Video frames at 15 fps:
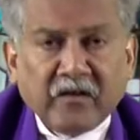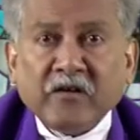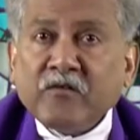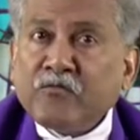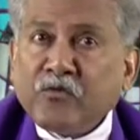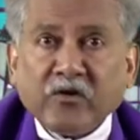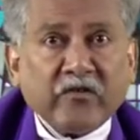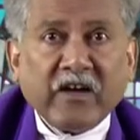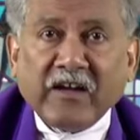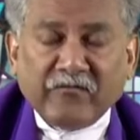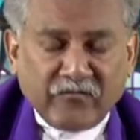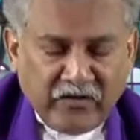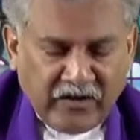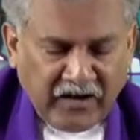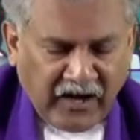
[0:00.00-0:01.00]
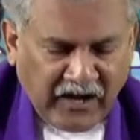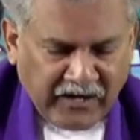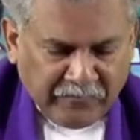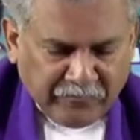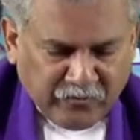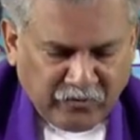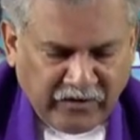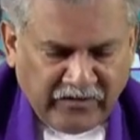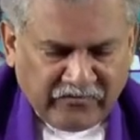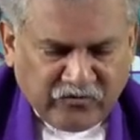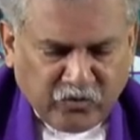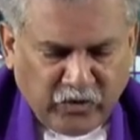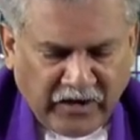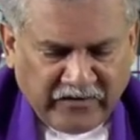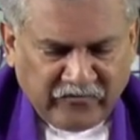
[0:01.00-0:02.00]
For every high priest
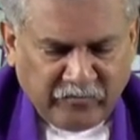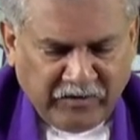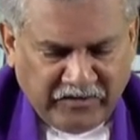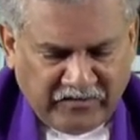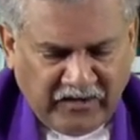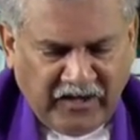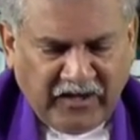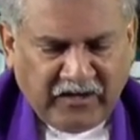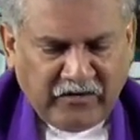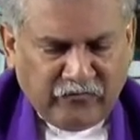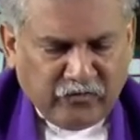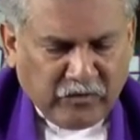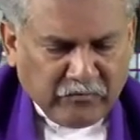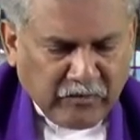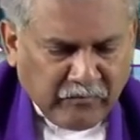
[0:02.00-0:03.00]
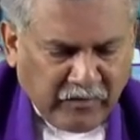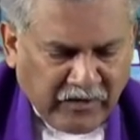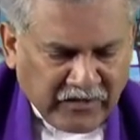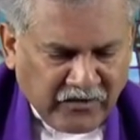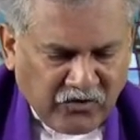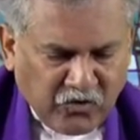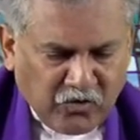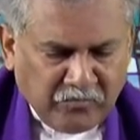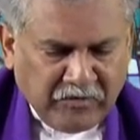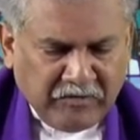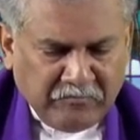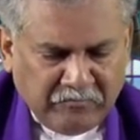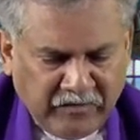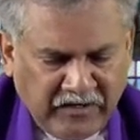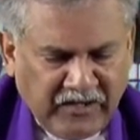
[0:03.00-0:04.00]
who has been taken from among
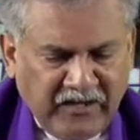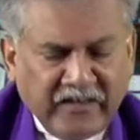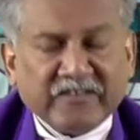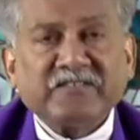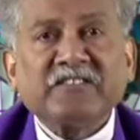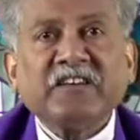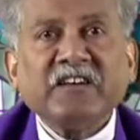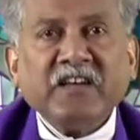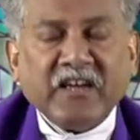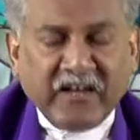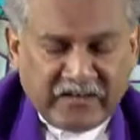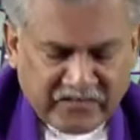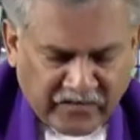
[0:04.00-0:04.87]
human beings is